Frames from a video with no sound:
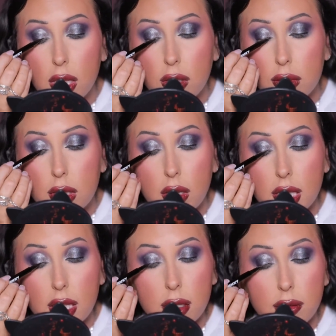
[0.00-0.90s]
you saw
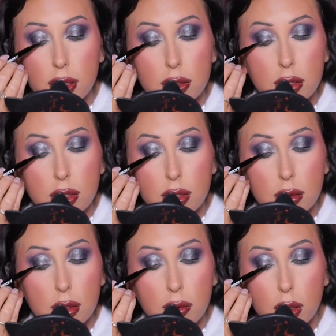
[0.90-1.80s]
it here first,
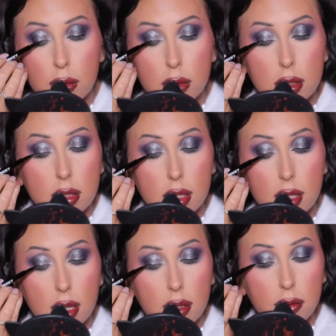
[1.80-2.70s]
folks.
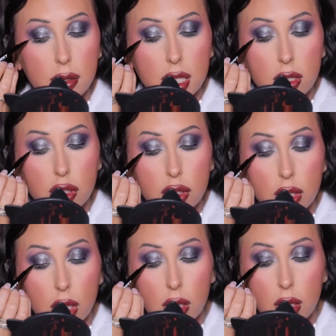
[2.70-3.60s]
The finished